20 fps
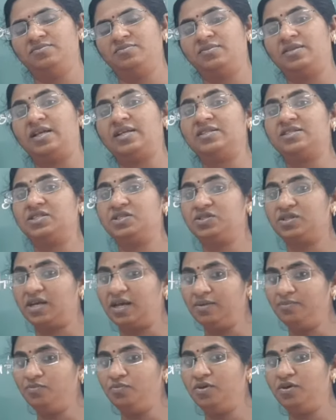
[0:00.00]
That
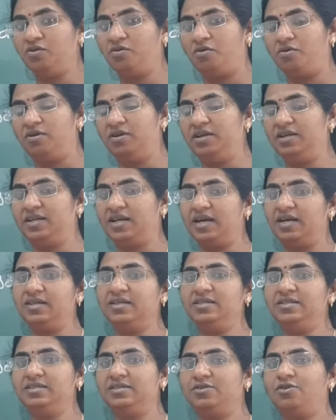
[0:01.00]
stamp we call it
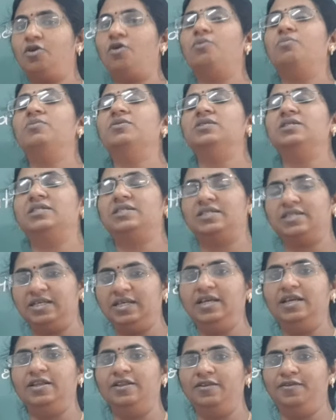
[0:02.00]
as common
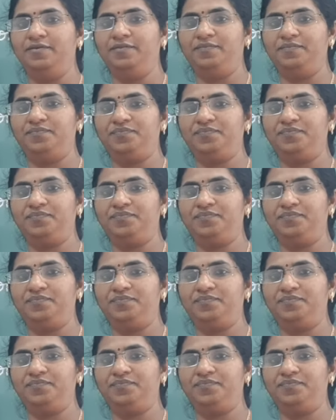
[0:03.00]
seal.